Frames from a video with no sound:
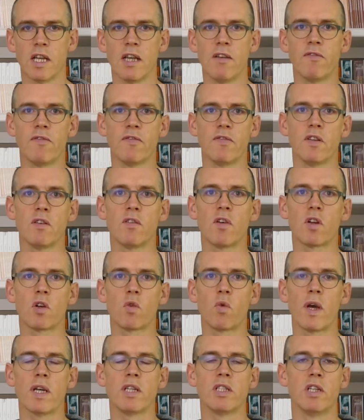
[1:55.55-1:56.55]
If you've got a
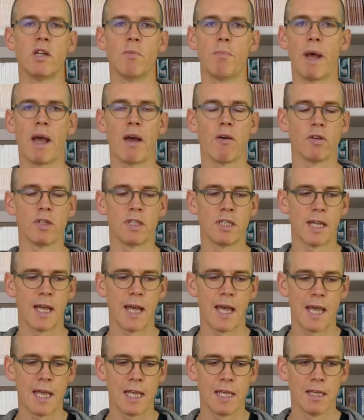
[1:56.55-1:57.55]
question about,
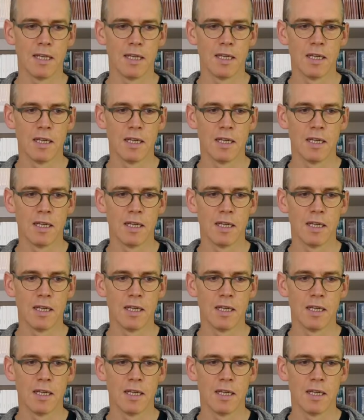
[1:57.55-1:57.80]
say,